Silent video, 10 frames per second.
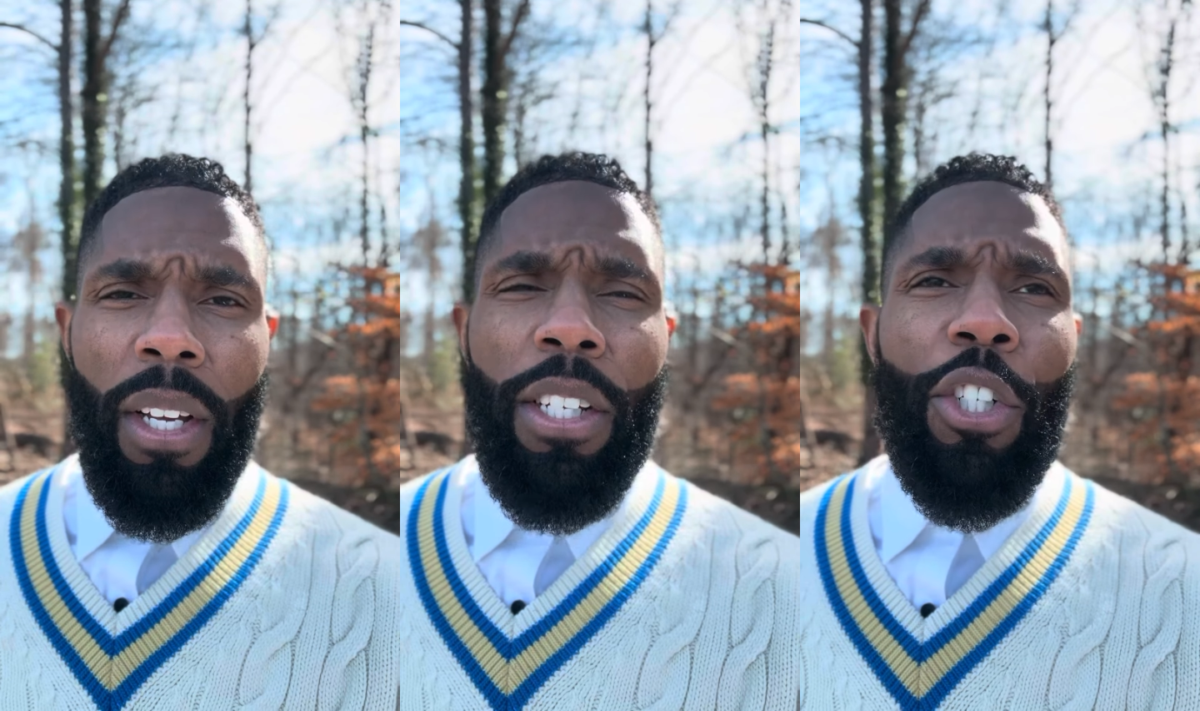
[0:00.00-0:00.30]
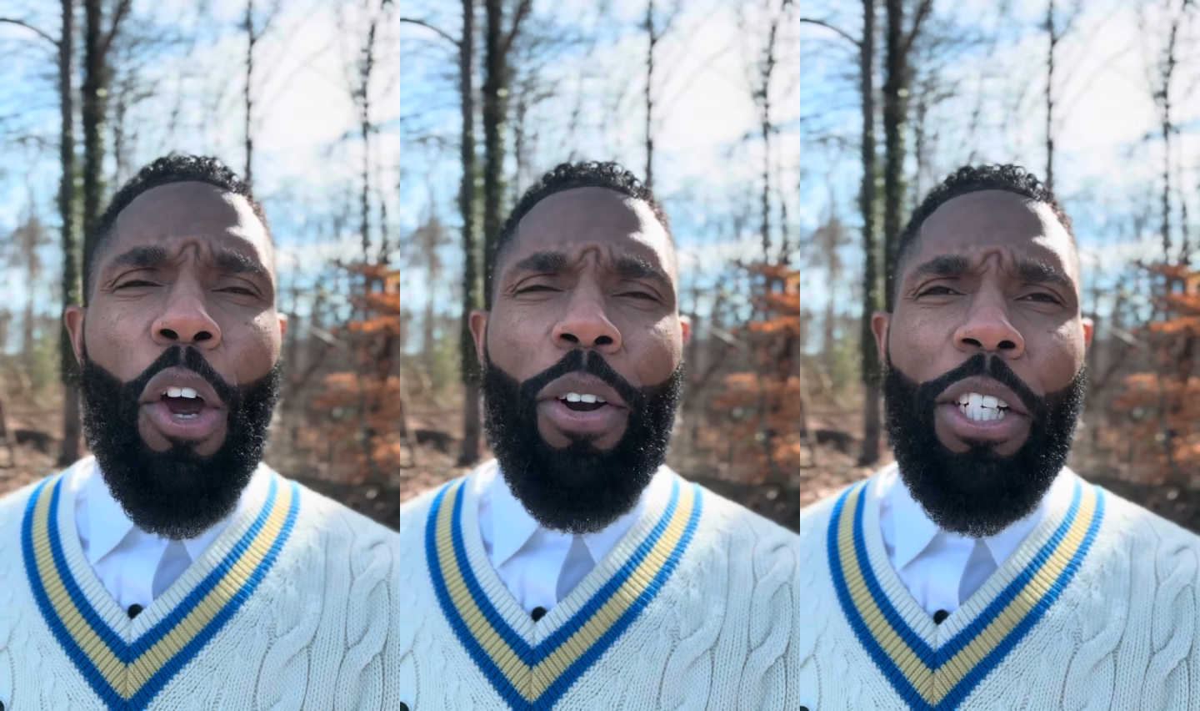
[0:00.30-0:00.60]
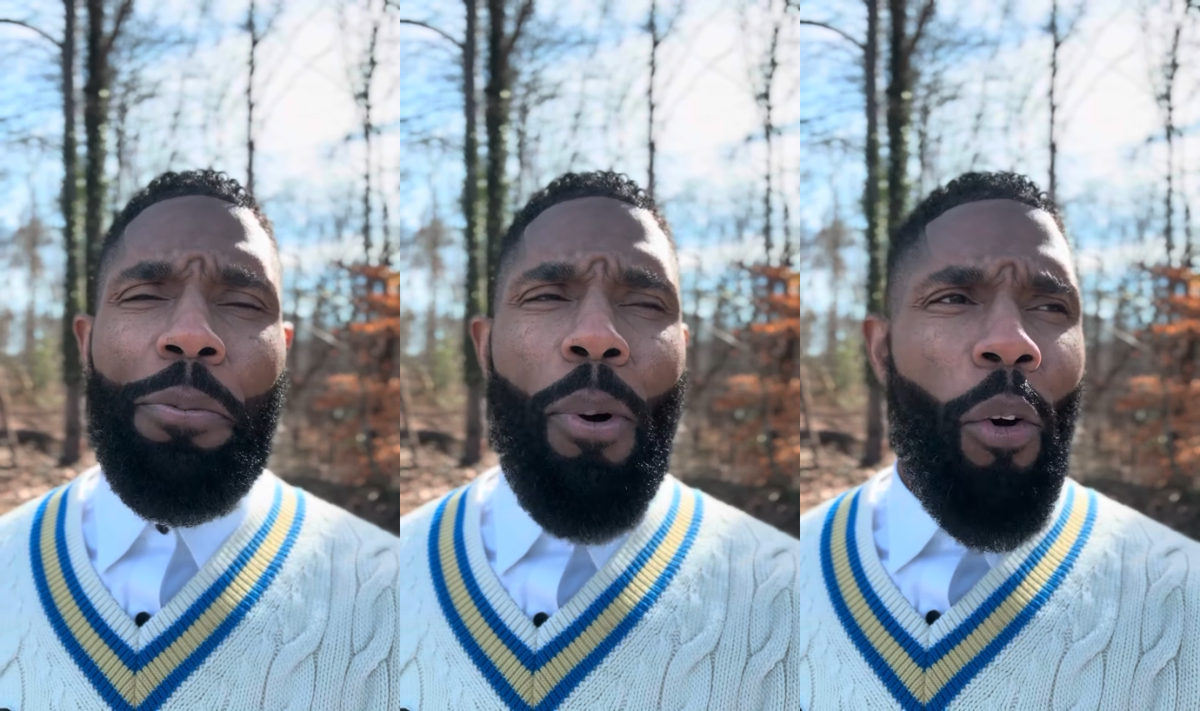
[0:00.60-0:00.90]
So
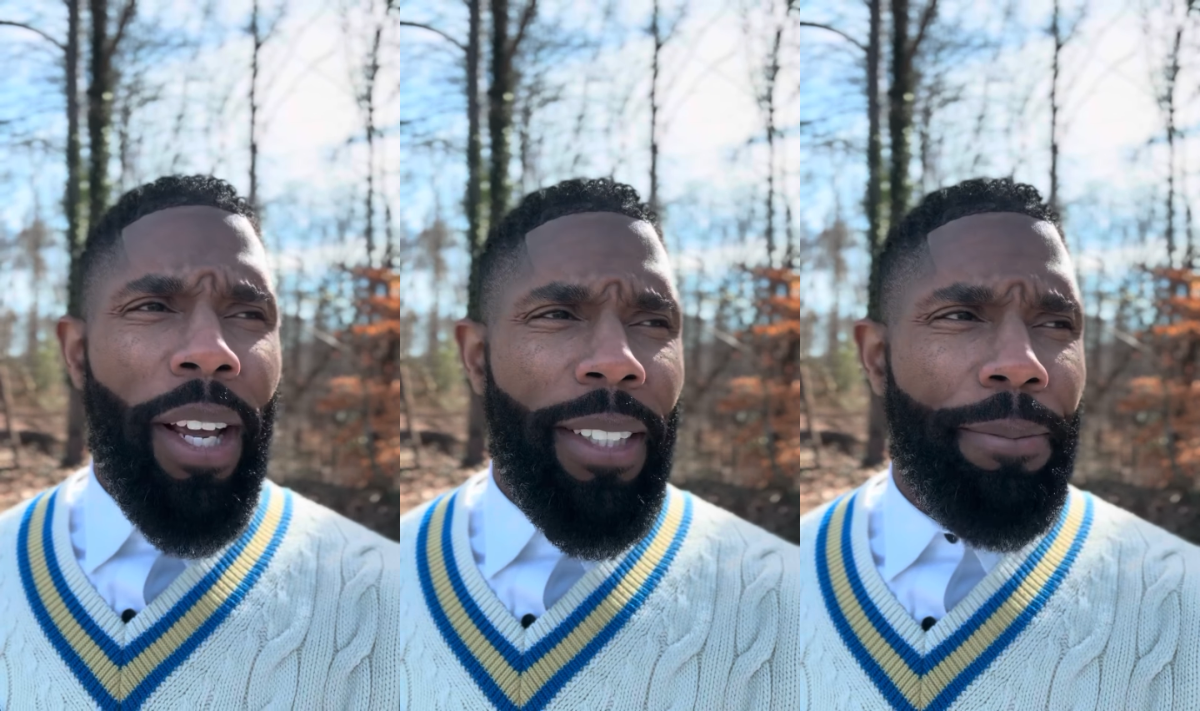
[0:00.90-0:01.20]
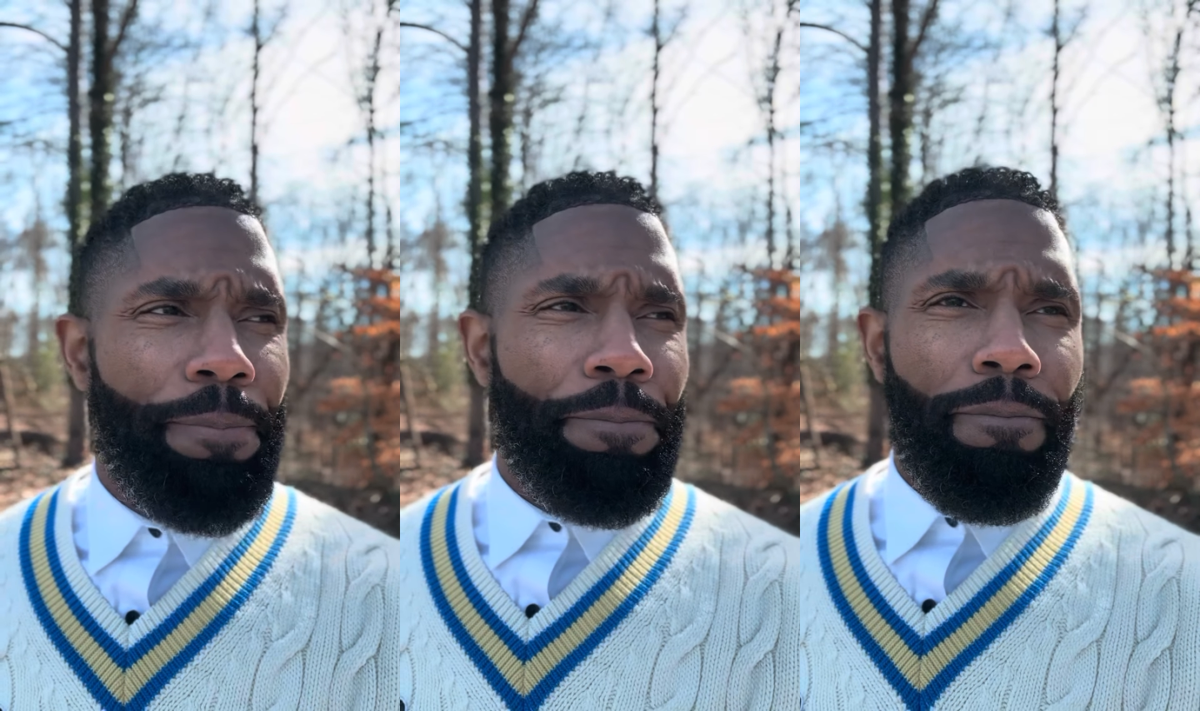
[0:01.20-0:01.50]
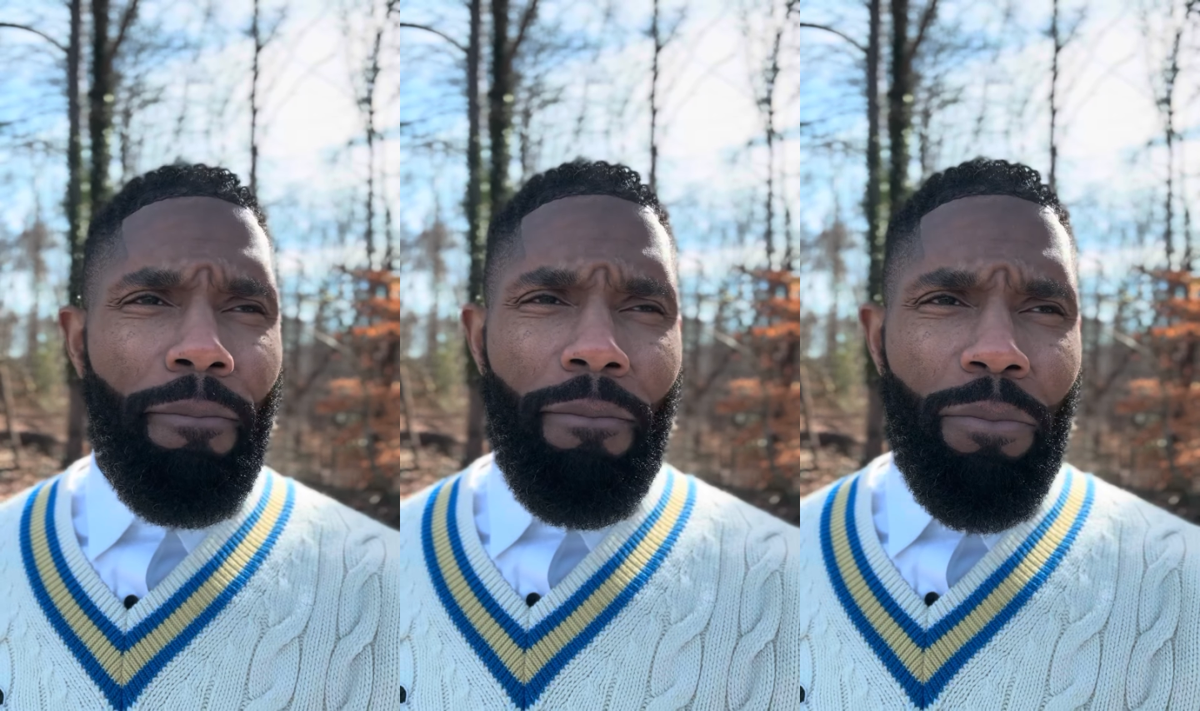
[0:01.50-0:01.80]
this morning,
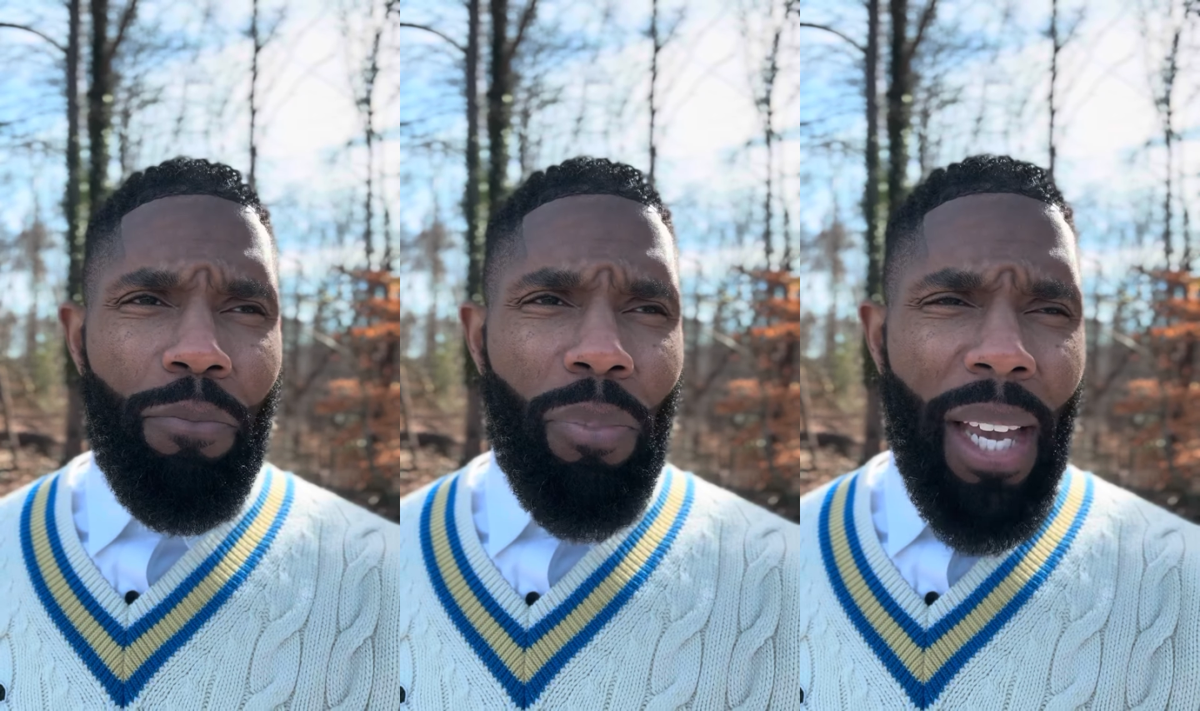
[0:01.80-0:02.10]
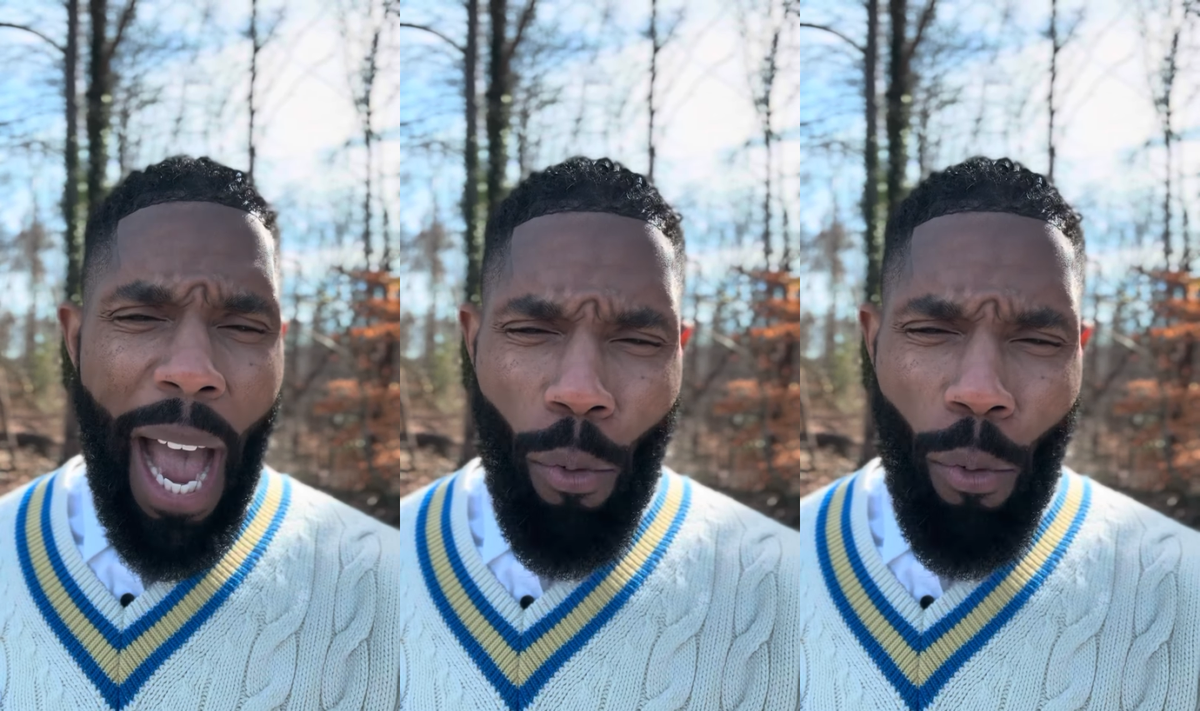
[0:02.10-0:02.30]
I